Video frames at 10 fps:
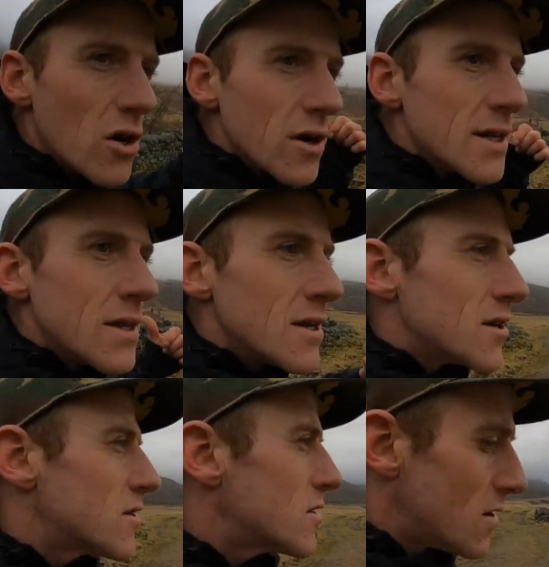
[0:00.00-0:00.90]
jogging that I
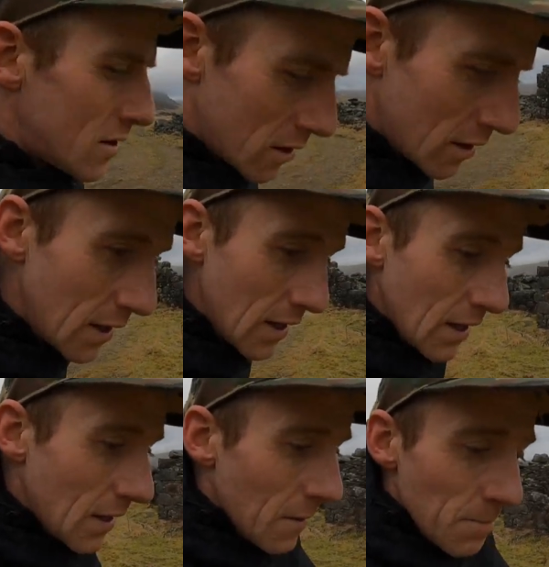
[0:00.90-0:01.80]
just saw
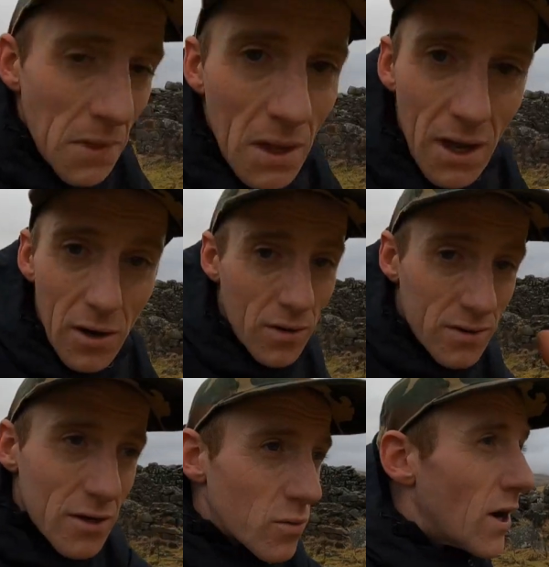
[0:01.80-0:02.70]
out
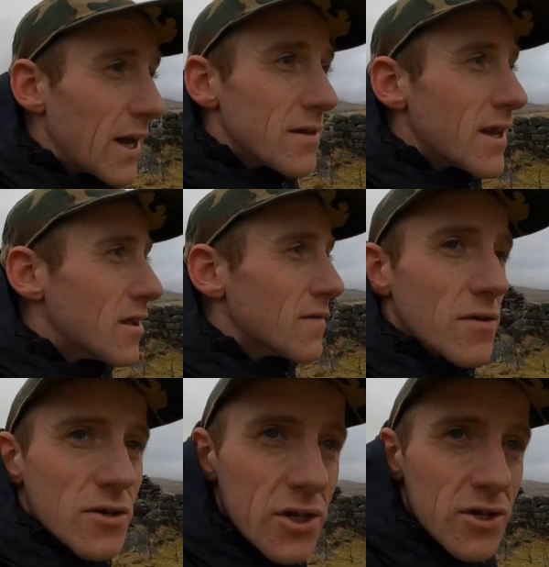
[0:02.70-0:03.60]
on this wild hill,
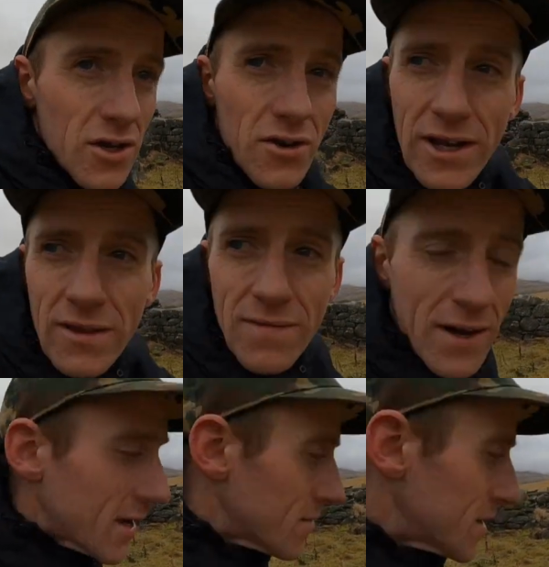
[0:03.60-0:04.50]
folks. This is a real
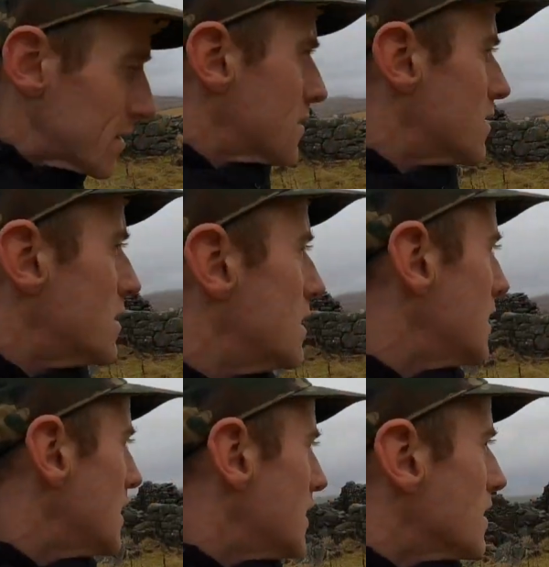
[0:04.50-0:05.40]

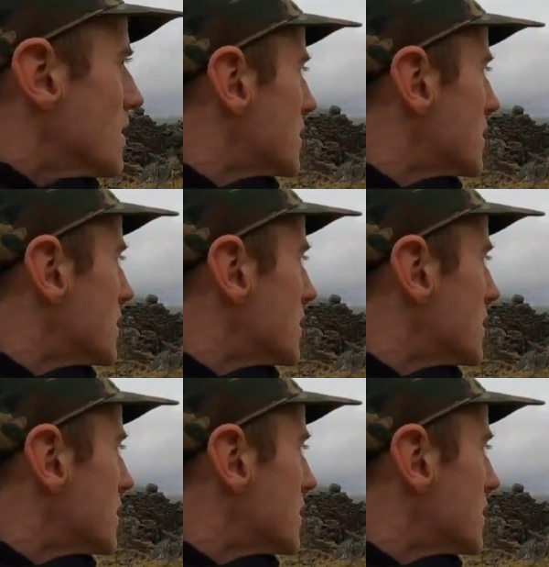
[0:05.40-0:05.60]
environment